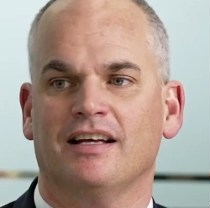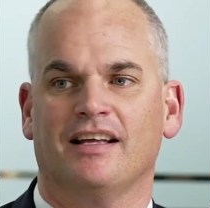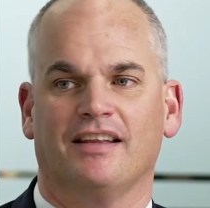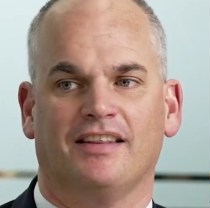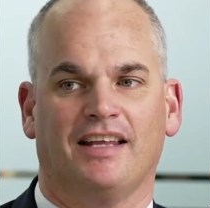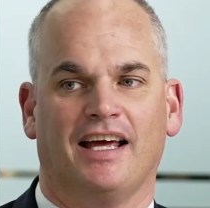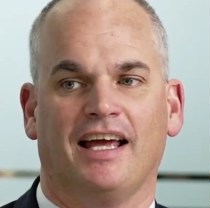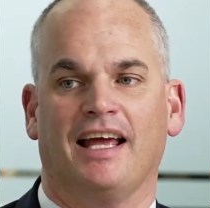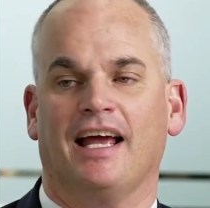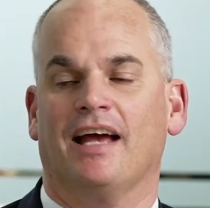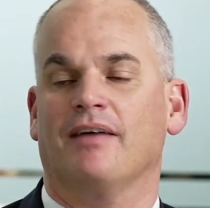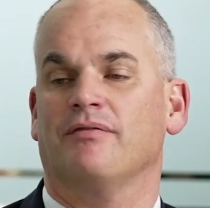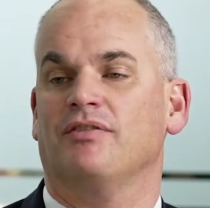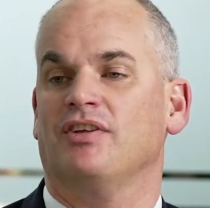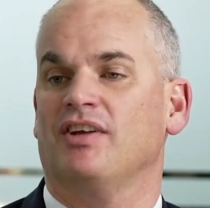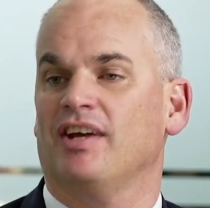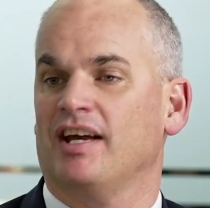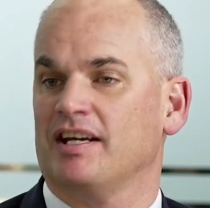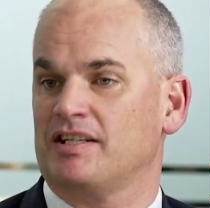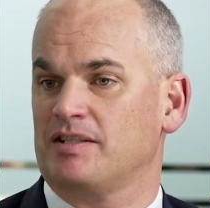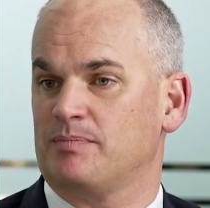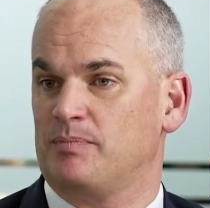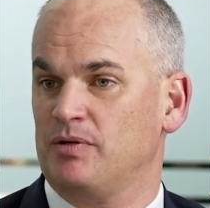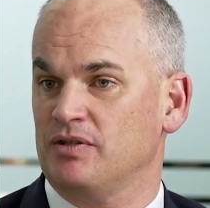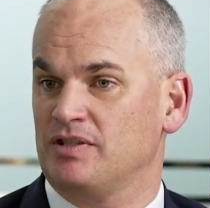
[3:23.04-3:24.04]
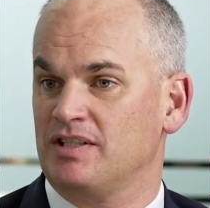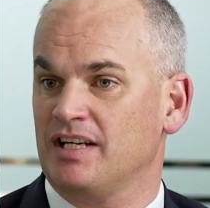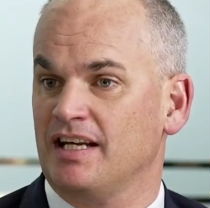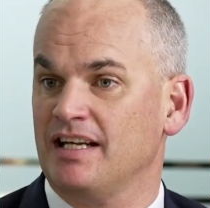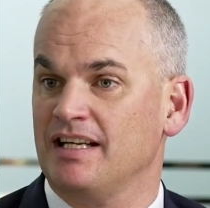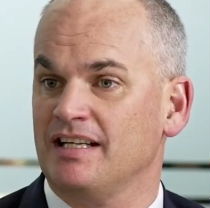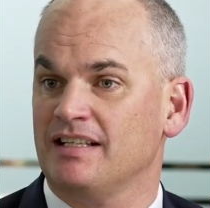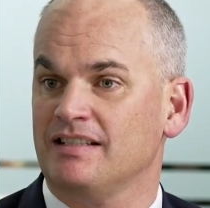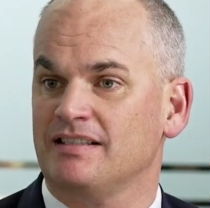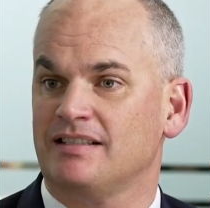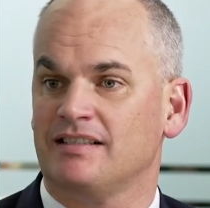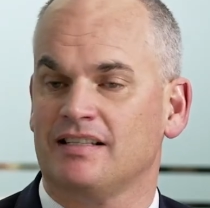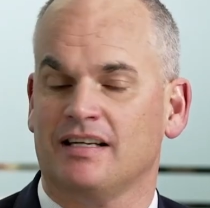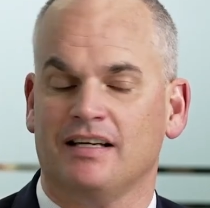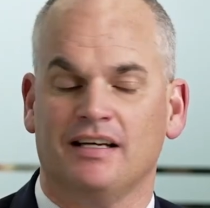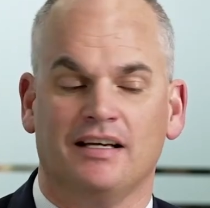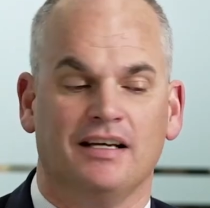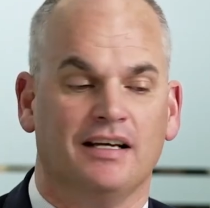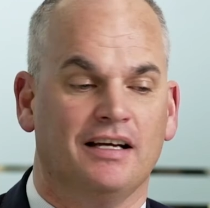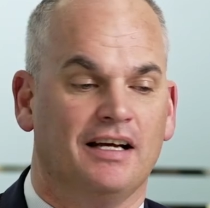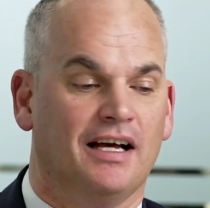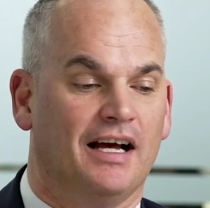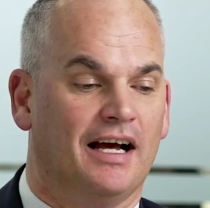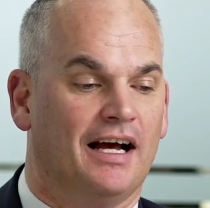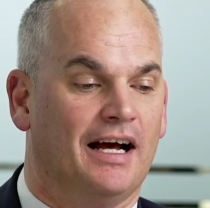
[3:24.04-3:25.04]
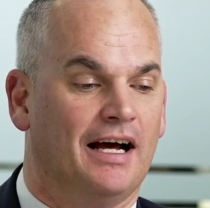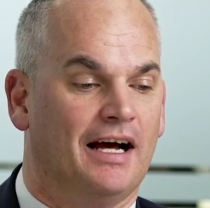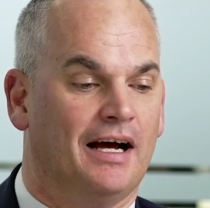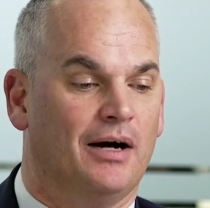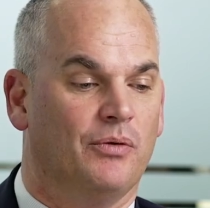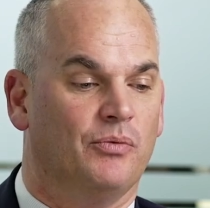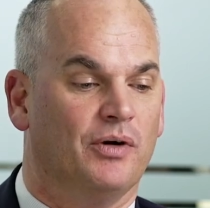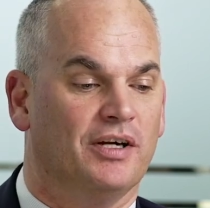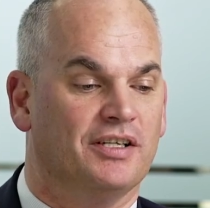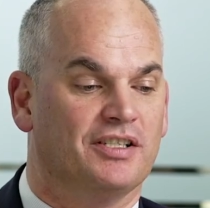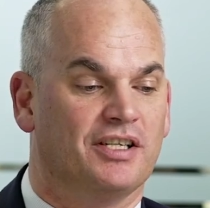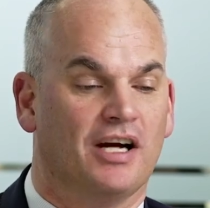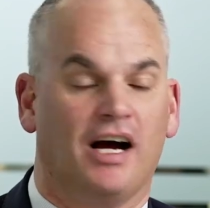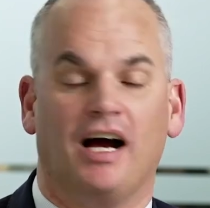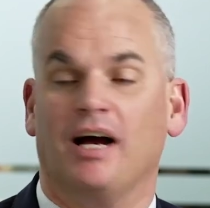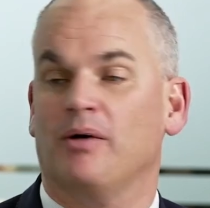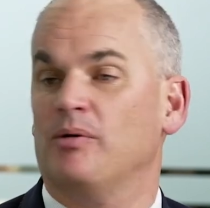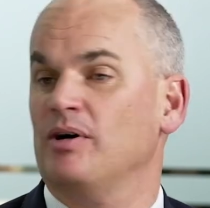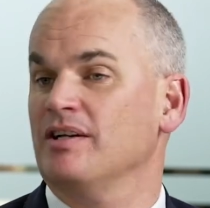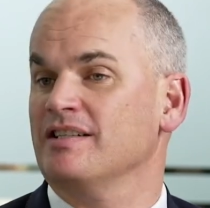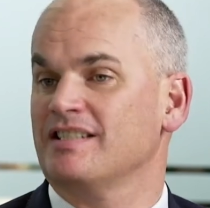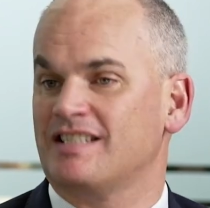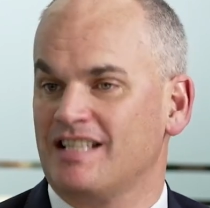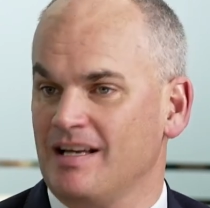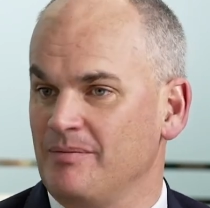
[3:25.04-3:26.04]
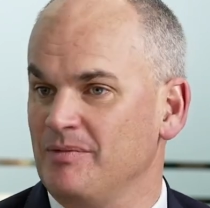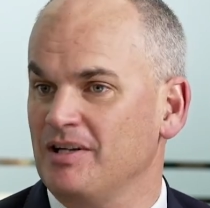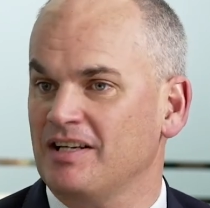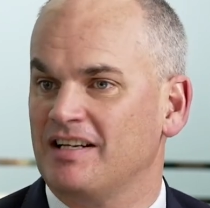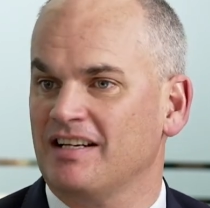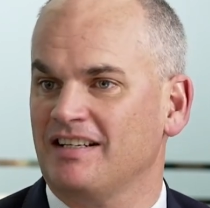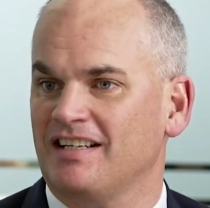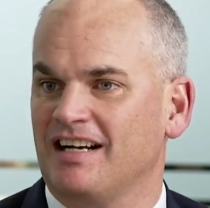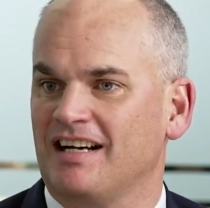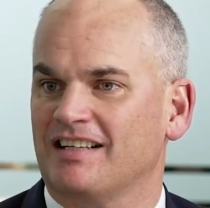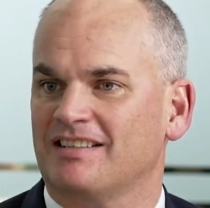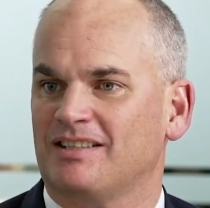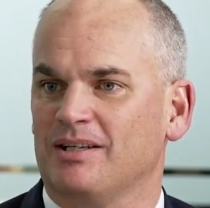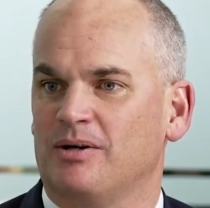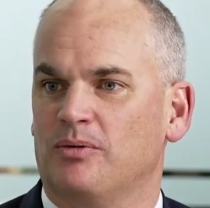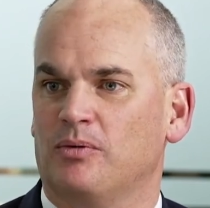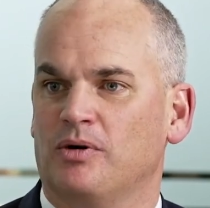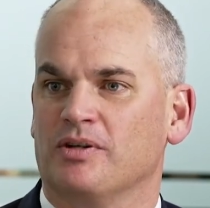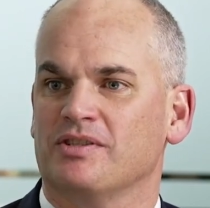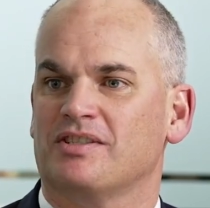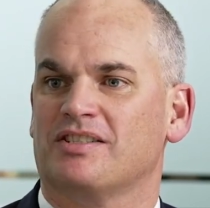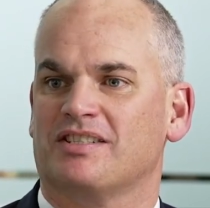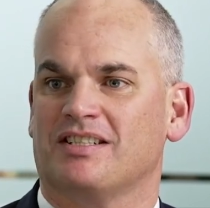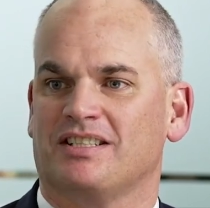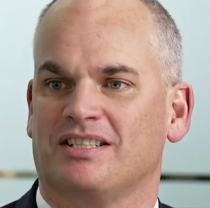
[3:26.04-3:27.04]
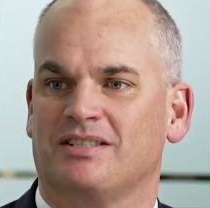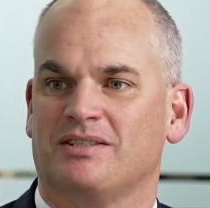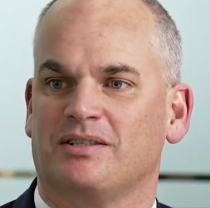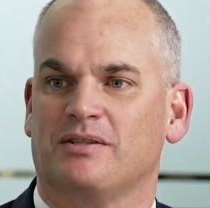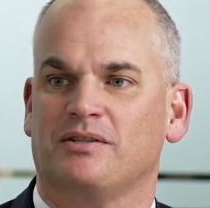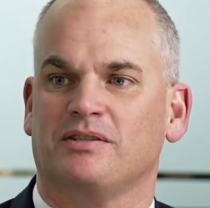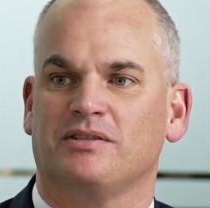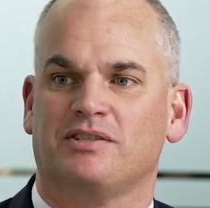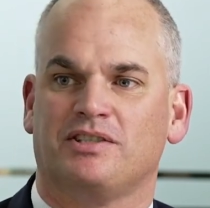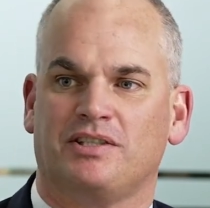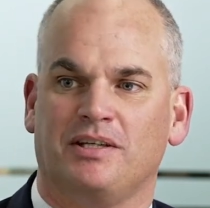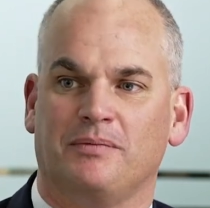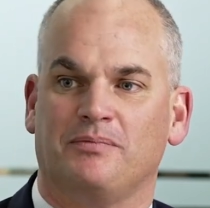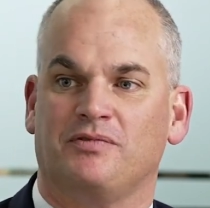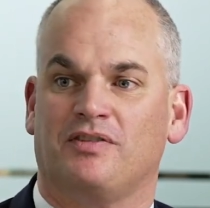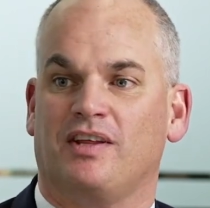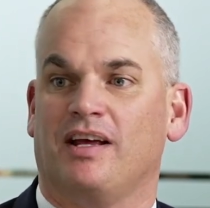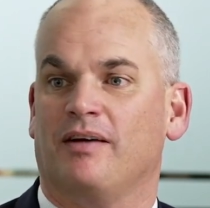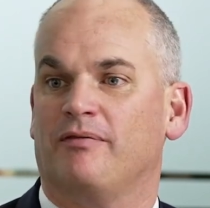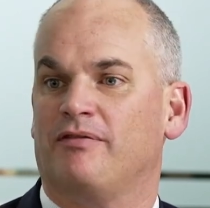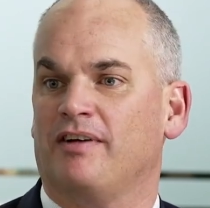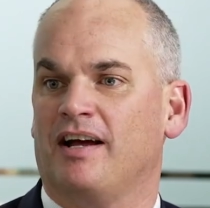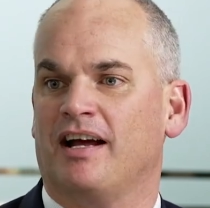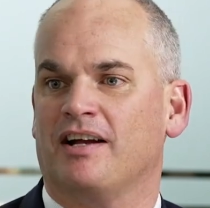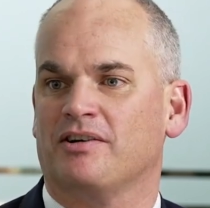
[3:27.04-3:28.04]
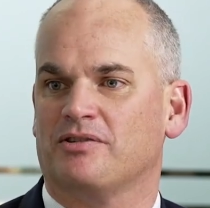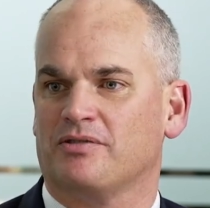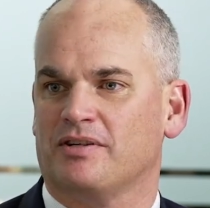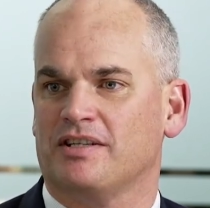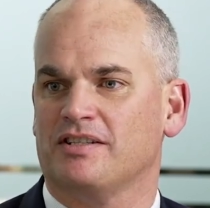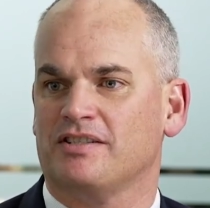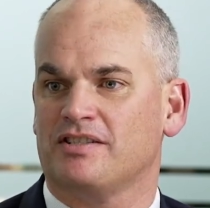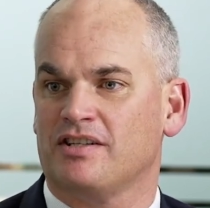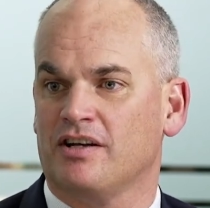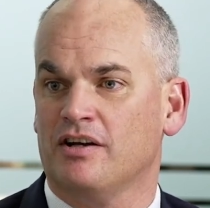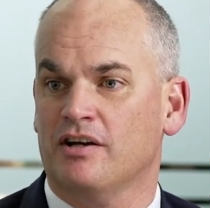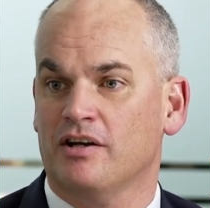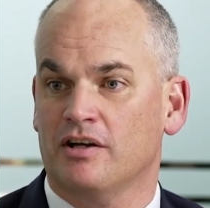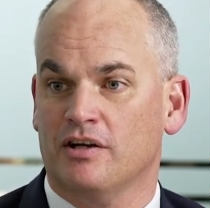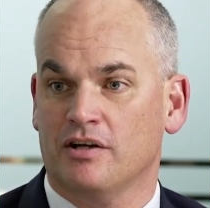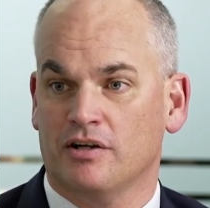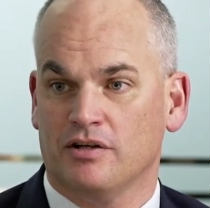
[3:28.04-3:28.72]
They have the expertise. When Taiwan Semiconductor wants to shift their foundries